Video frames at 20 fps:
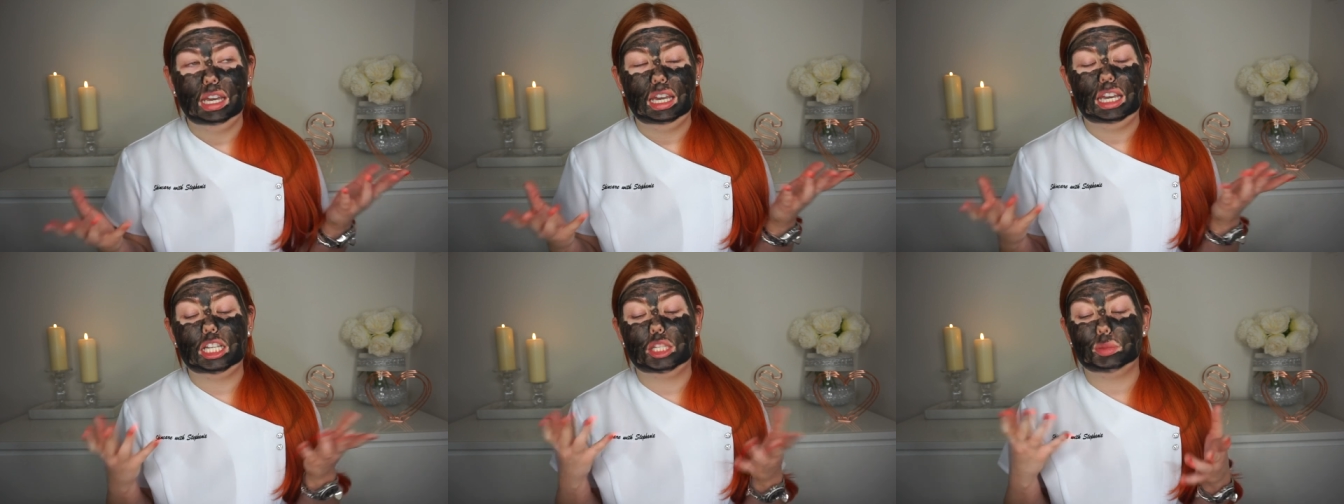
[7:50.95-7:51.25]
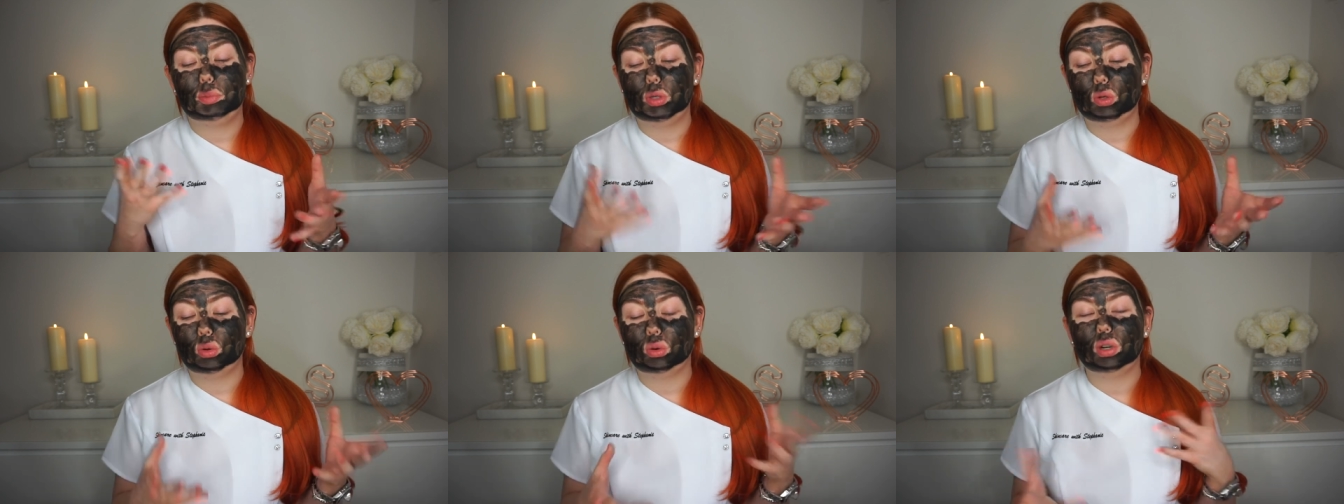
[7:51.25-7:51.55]
It's
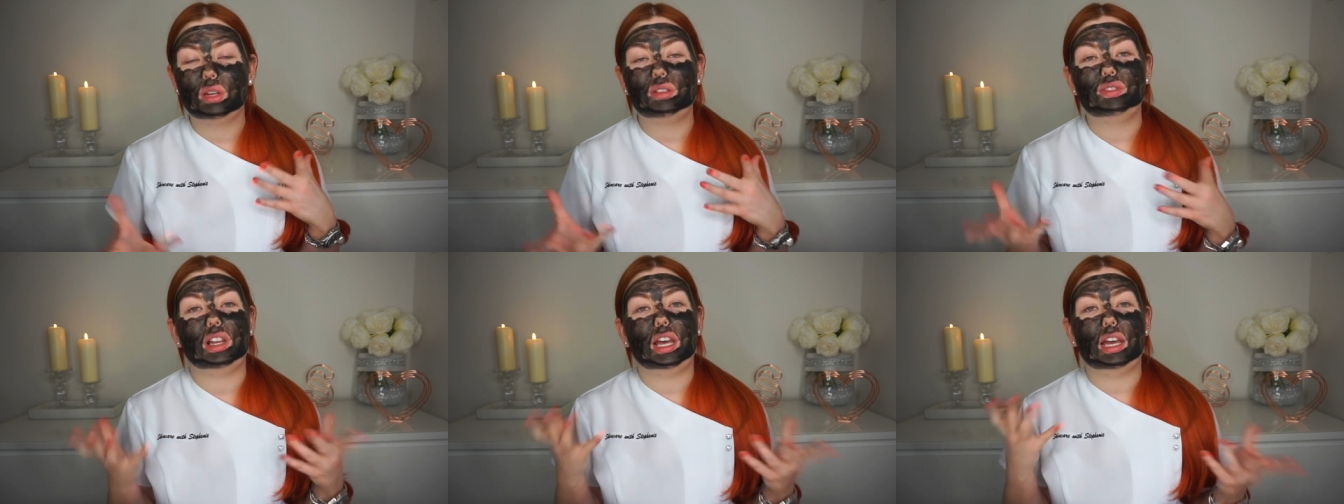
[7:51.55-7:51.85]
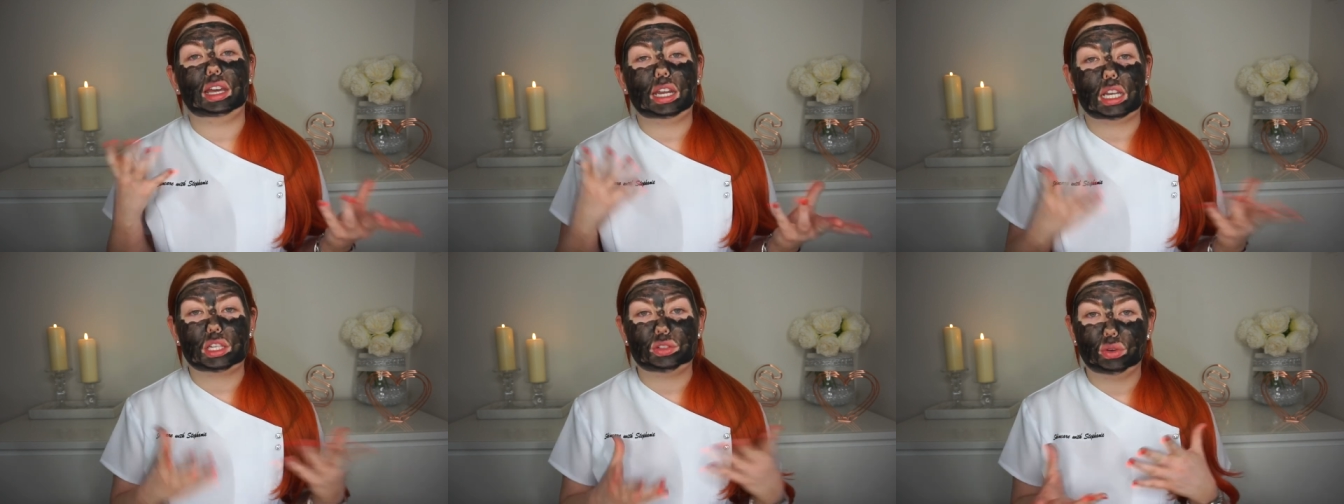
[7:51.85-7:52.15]
purely for like
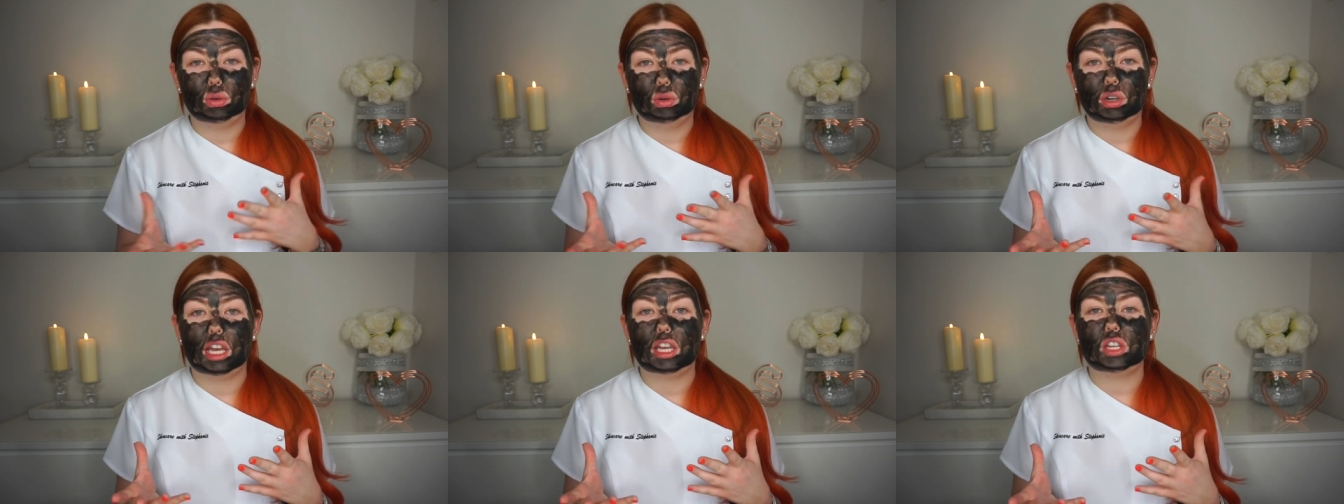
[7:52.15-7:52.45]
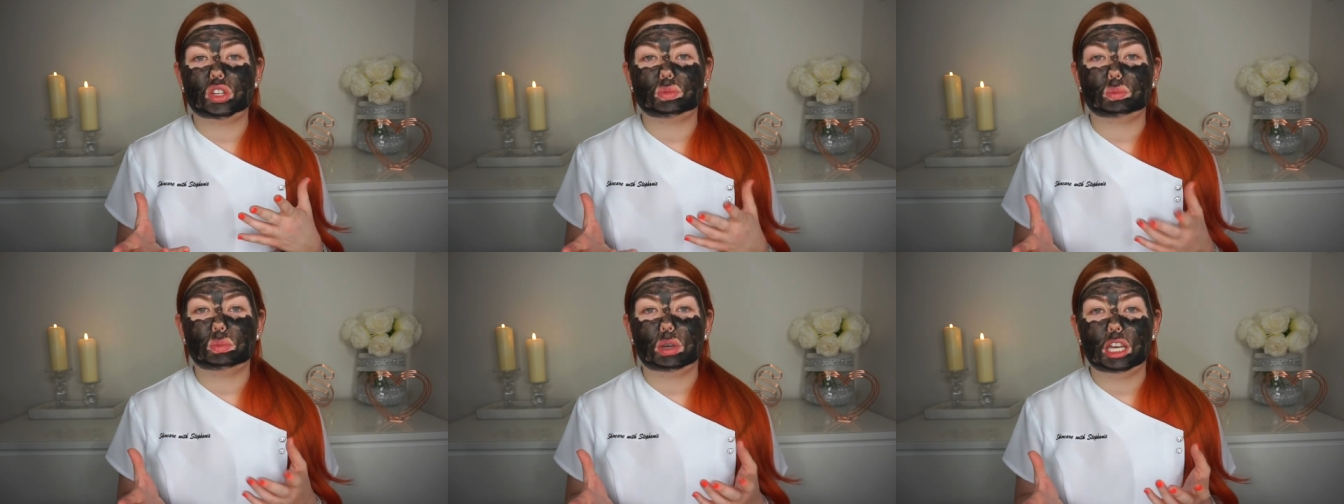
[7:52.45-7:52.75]
an
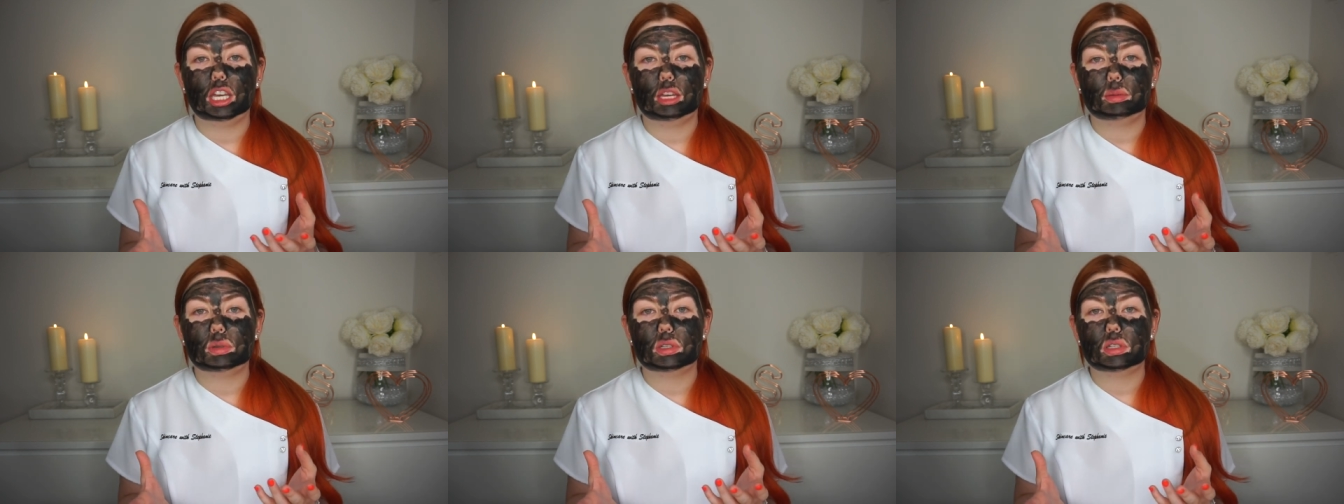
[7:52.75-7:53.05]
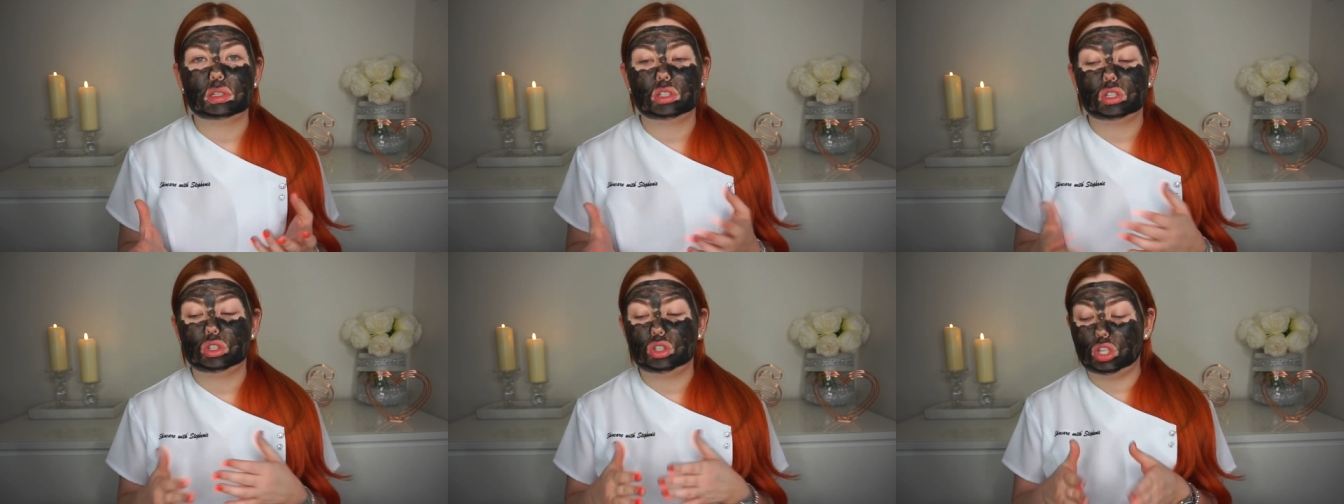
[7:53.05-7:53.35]
exfoliation purpose.